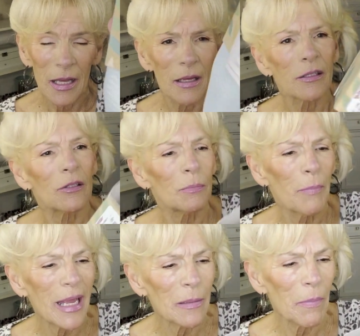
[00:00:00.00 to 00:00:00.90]
It's
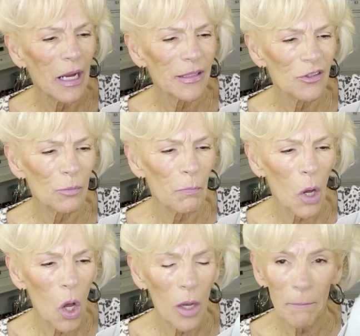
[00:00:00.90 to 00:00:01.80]
made by
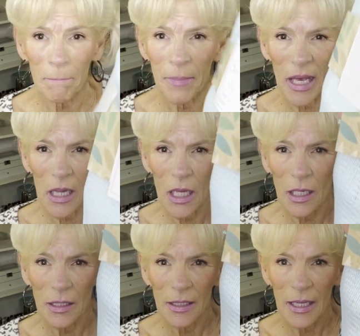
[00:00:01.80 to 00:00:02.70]
Spa
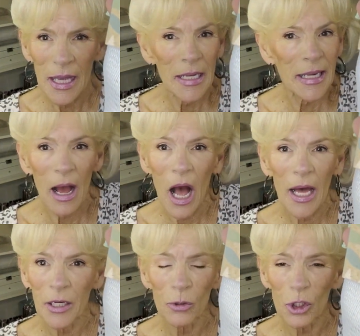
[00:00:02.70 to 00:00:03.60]
Bella. Now,
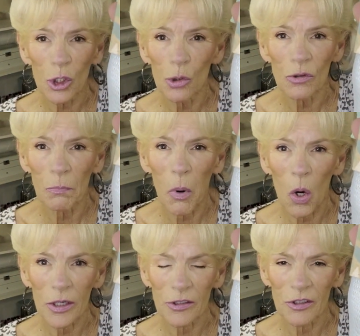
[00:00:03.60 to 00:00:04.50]
I don't use
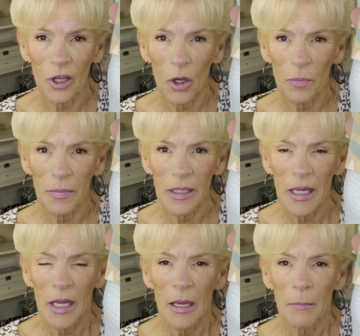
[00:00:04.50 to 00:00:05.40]
bar soap,
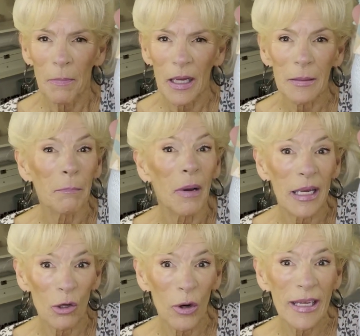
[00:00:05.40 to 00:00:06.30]
but my
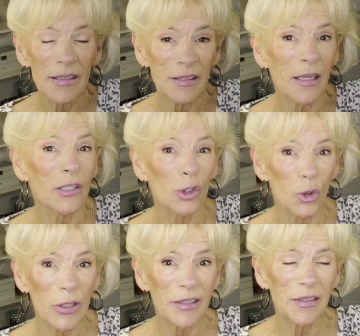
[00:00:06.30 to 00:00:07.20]
grandson
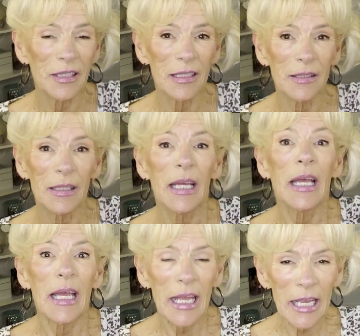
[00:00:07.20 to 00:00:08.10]
Tristan,
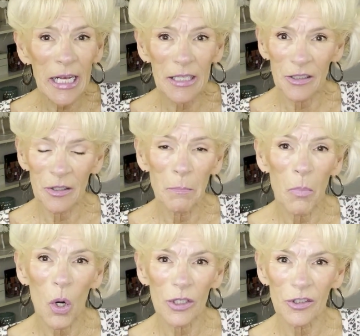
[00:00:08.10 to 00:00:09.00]
he got some
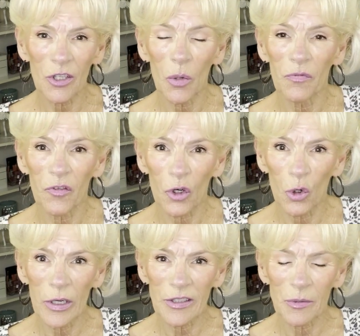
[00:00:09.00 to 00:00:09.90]
bar soap for
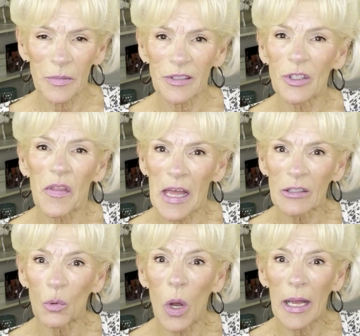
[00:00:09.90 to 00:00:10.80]
Christmas, so
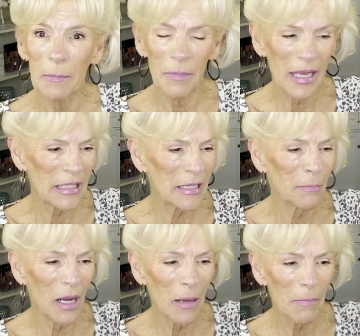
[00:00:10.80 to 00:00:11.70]
that's why I picked
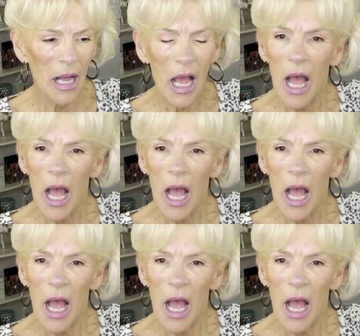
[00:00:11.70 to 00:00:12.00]
them up.